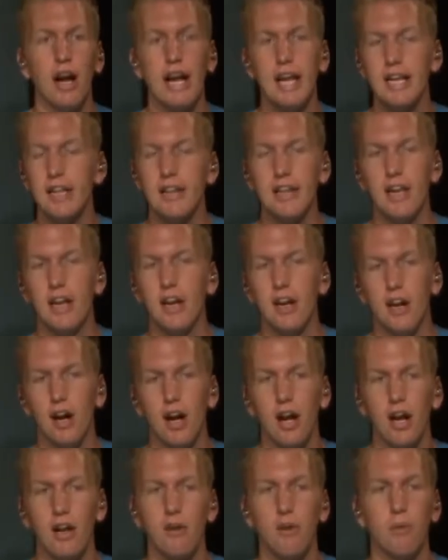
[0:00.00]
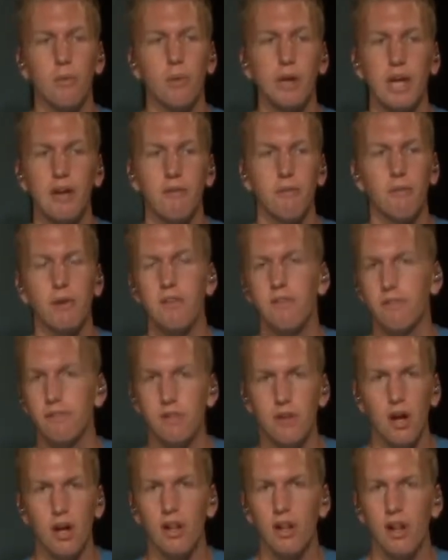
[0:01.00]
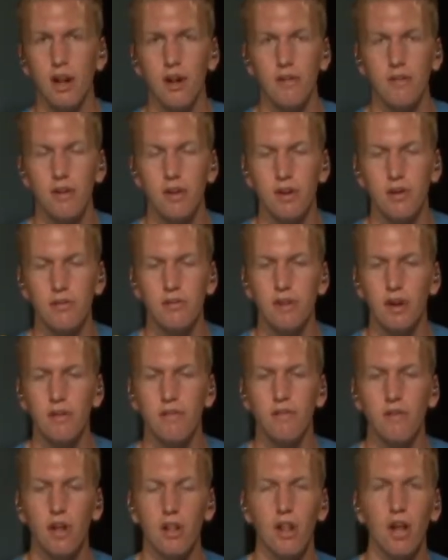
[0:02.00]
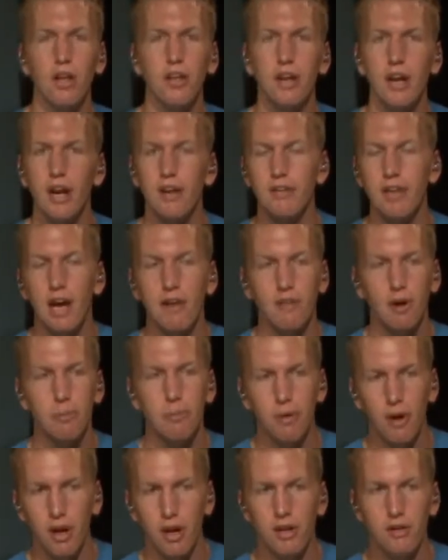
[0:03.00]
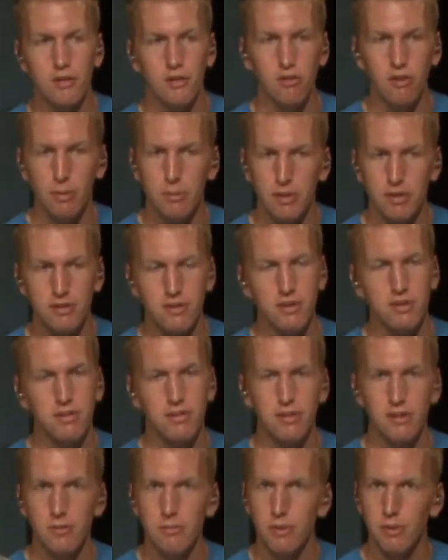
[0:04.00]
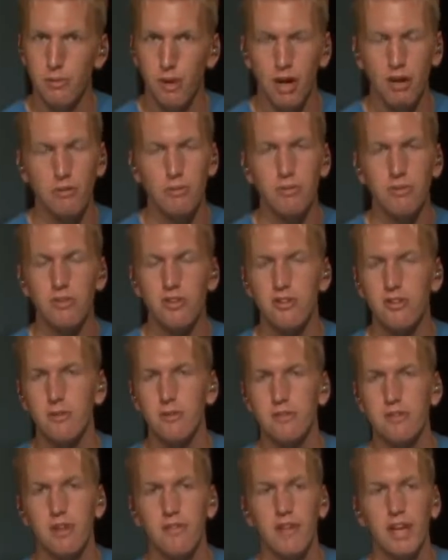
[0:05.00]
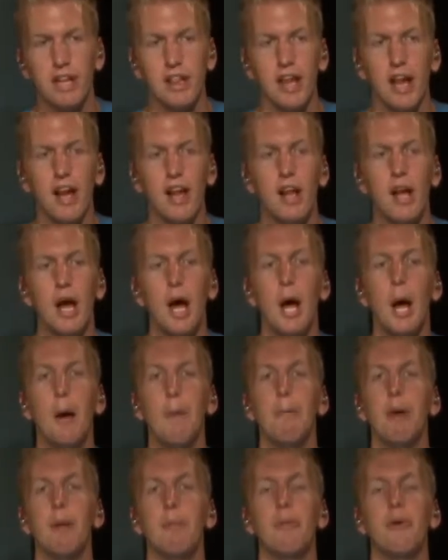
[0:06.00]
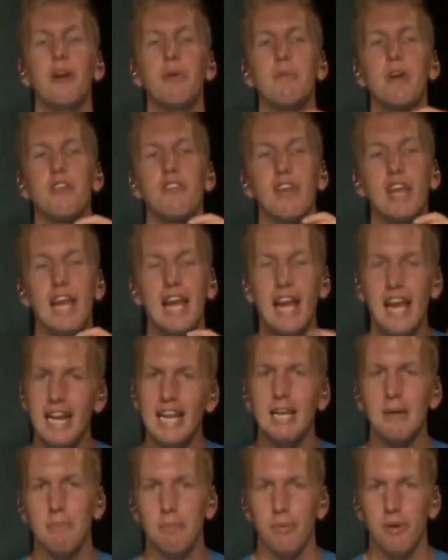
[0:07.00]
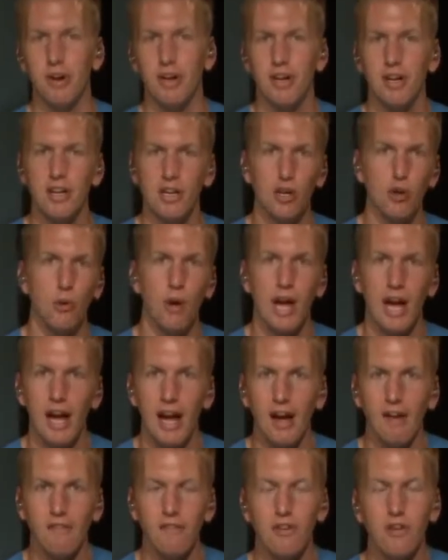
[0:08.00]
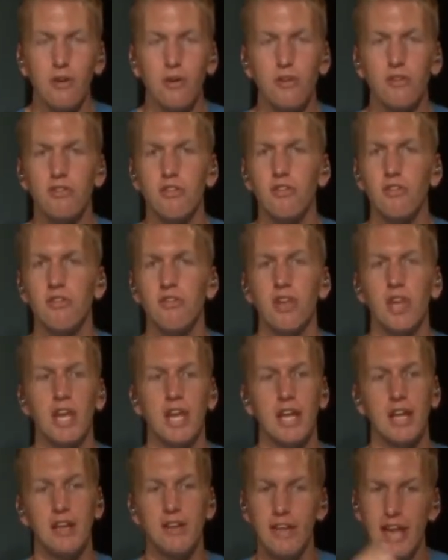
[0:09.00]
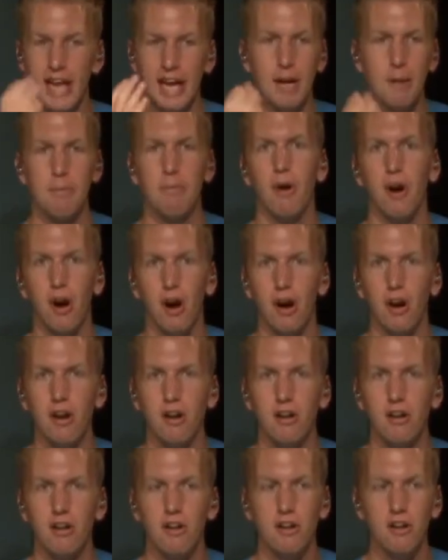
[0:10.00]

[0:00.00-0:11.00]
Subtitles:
anything you got, I know we've got a lot of stuff. A lot of you guys have our products, the drumming system, the rock drumming system, stuff like that. But pretty much any book you have, you can just take a bar,